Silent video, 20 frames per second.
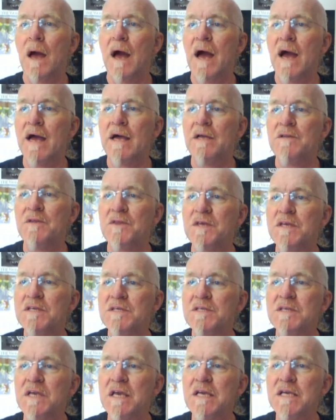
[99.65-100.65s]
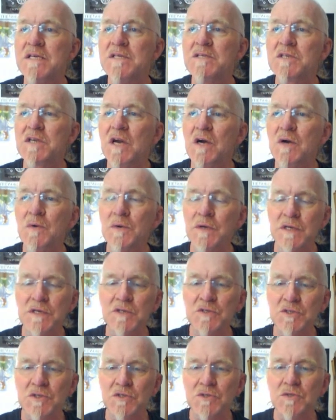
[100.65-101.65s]
And this is
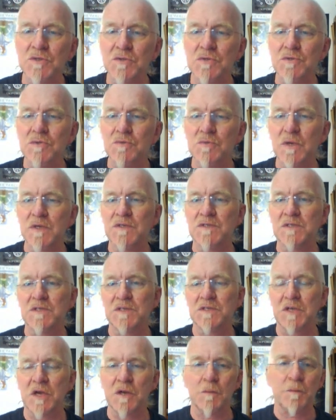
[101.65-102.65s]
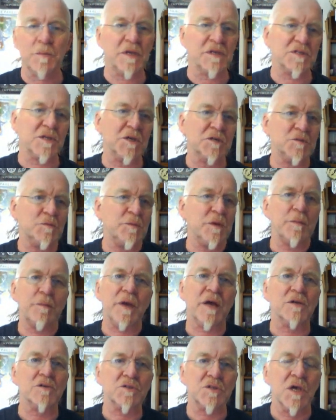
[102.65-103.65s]
going to, when's this going to be? It's going to be
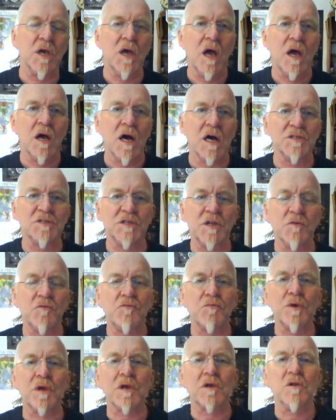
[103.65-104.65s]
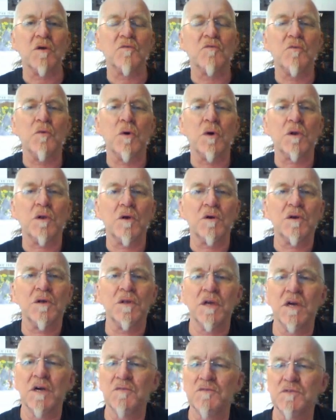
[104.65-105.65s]
about, I don't know, 3 o'clock, 4 o'clock
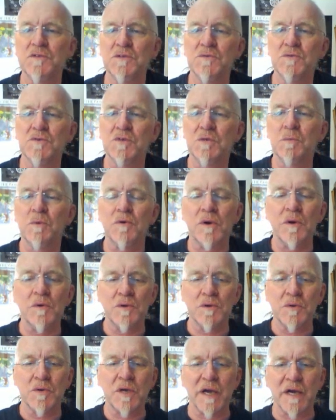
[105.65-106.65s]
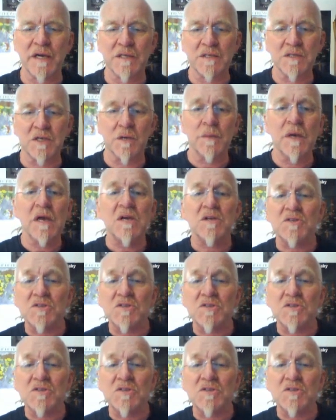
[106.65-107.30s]
in the afternoon tomorrow, UK time.